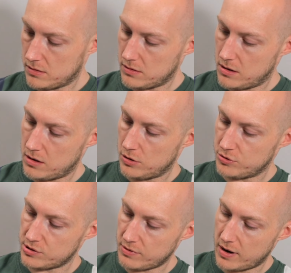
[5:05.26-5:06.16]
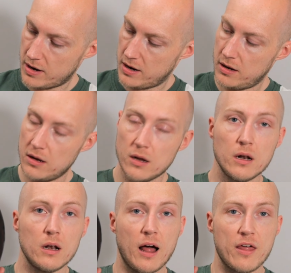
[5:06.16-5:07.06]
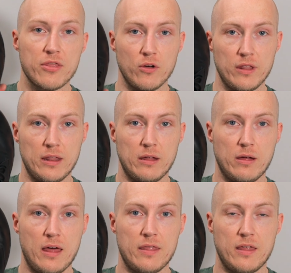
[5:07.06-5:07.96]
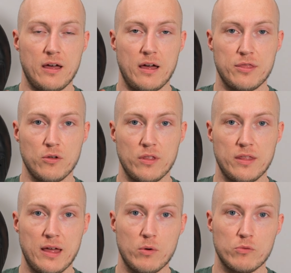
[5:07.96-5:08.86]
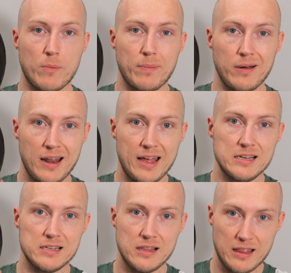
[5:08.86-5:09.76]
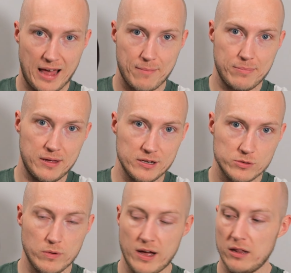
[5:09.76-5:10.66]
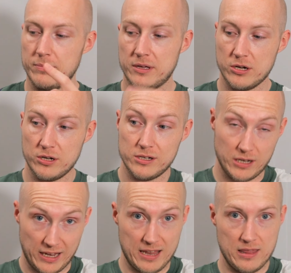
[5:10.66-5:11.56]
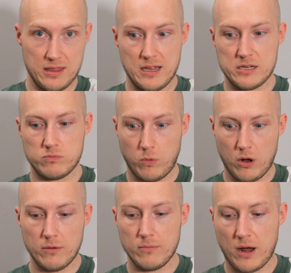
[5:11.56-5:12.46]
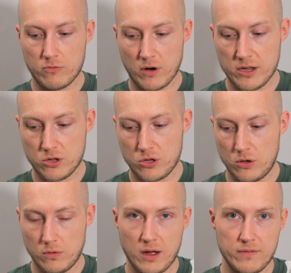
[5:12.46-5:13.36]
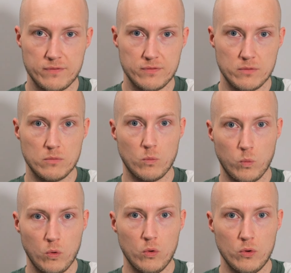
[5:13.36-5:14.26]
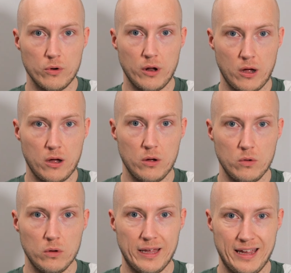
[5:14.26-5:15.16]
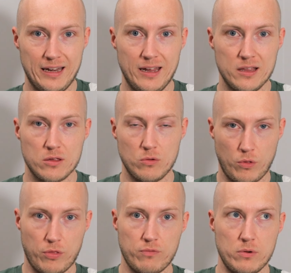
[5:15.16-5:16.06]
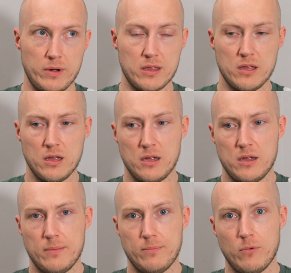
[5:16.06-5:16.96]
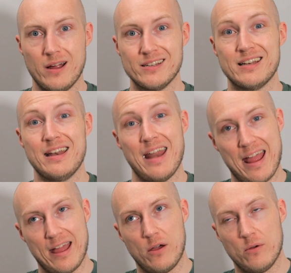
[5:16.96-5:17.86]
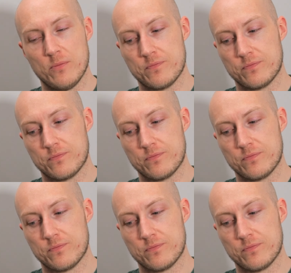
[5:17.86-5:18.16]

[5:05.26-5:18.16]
Oh, loose thread in here. I thought that they would replace that bit as well, because in this one, my right shoe, I've worn a hole in it or through it, whereas now